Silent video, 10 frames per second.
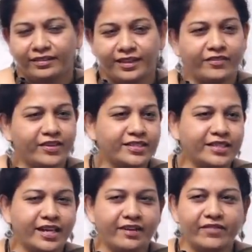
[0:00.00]
there was a
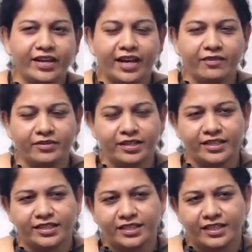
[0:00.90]
time when i
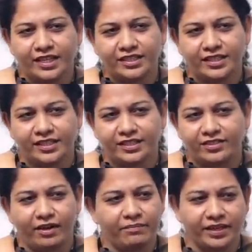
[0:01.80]
wouldn't touch this
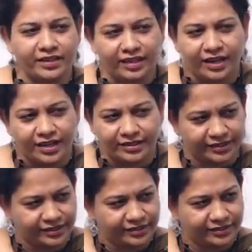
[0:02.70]
topic in the class
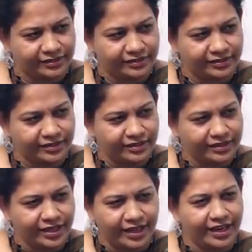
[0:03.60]

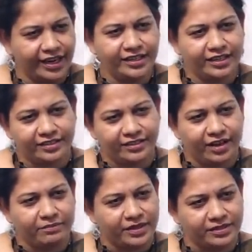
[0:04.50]
i hated the
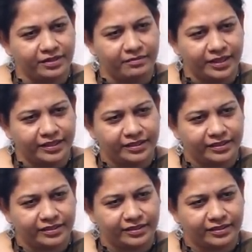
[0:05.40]
topic so much
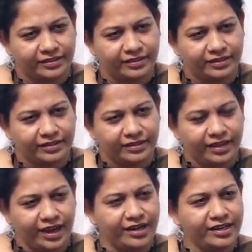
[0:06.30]

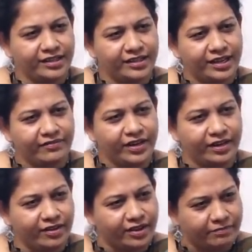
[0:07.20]
until the time when
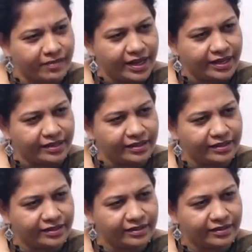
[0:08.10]
i got married
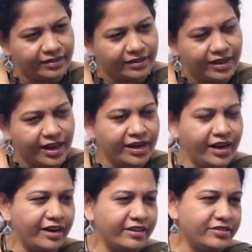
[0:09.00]
and
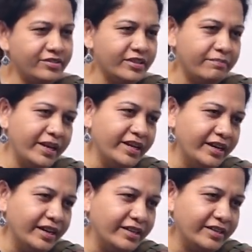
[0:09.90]
i understood the pain
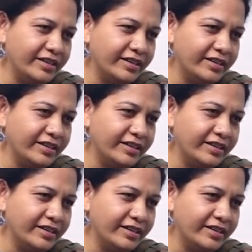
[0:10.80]
in it